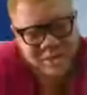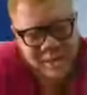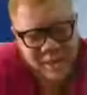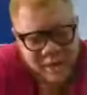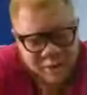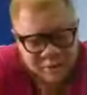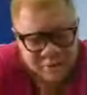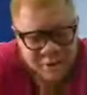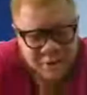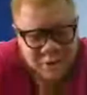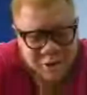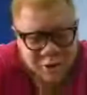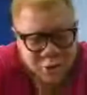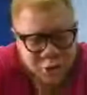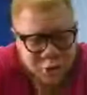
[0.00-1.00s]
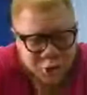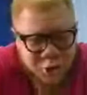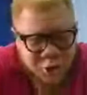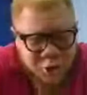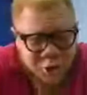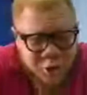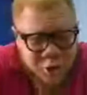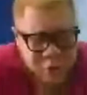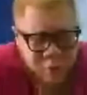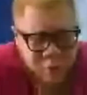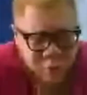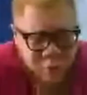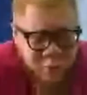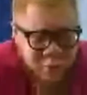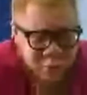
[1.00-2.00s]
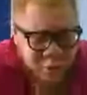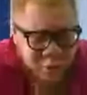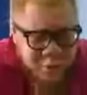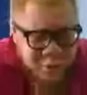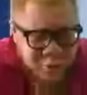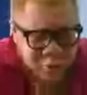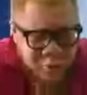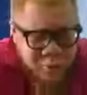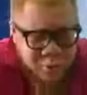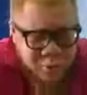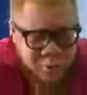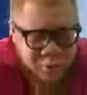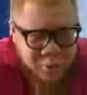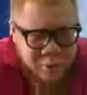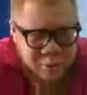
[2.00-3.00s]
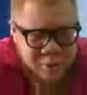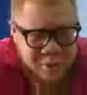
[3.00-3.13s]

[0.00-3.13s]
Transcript: Towards the end of this discussion, we would also